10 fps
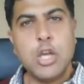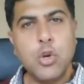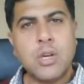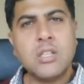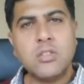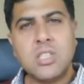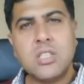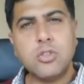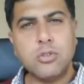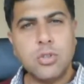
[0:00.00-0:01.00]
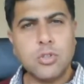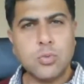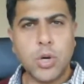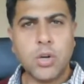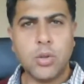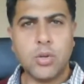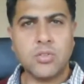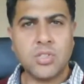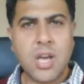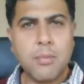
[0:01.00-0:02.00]
You can see the students working on their
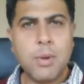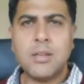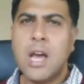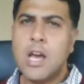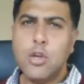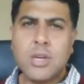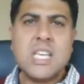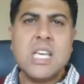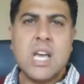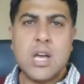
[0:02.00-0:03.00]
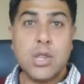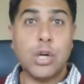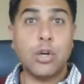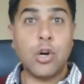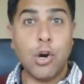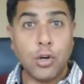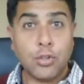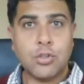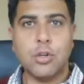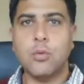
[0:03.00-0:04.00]
assignment. You can see their
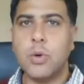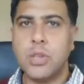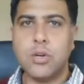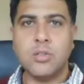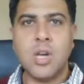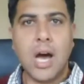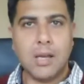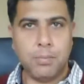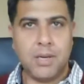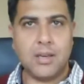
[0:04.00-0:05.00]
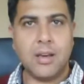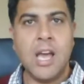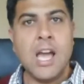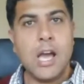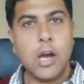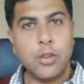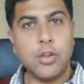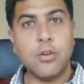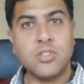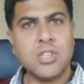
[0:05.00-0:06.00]
cursor when they're typing and
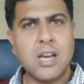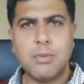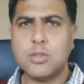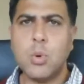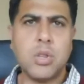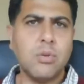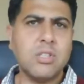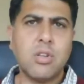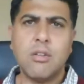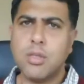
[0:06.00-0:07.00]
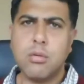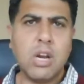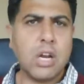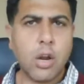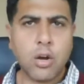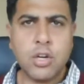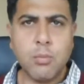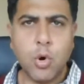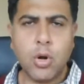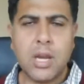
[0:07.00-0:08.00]
their assignments, whether it's 3 o'clock in the
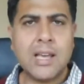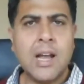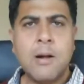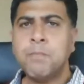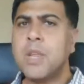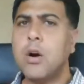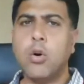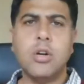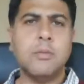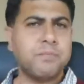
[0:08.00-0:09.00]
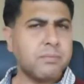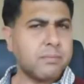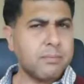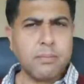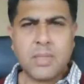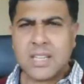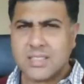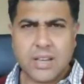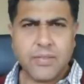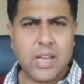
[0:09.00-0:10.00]
morning or
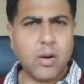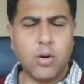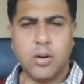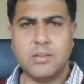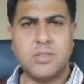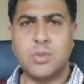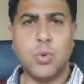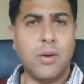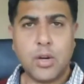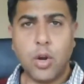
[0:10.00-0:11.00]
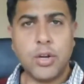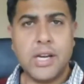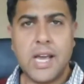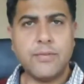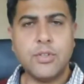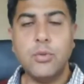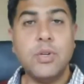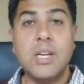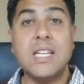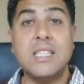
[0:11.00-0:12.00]
7 or 12 o'clock in the
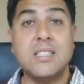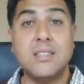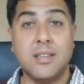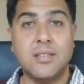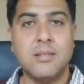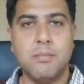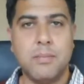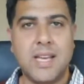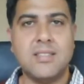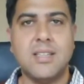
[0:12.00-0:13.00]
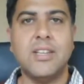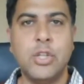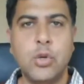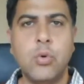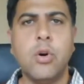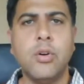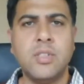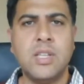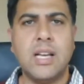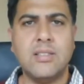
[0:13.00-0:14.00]
afternoon, it doesn't matter. You
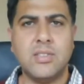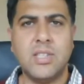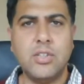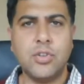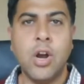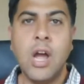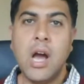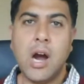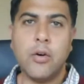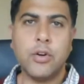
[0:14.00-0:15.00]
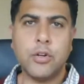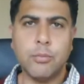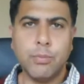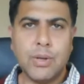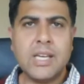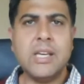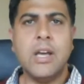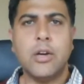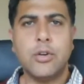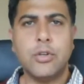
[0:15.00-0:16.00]
are, as a teacher, are in complete
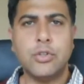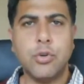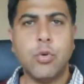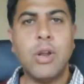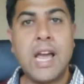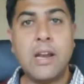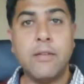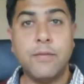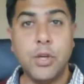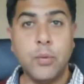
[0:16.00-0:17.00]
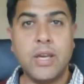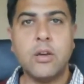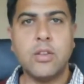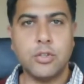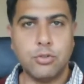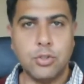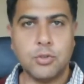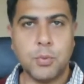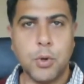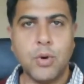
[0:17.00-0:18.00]
control and viewing the
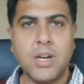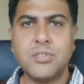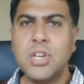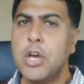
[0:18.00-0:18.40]
students' progress.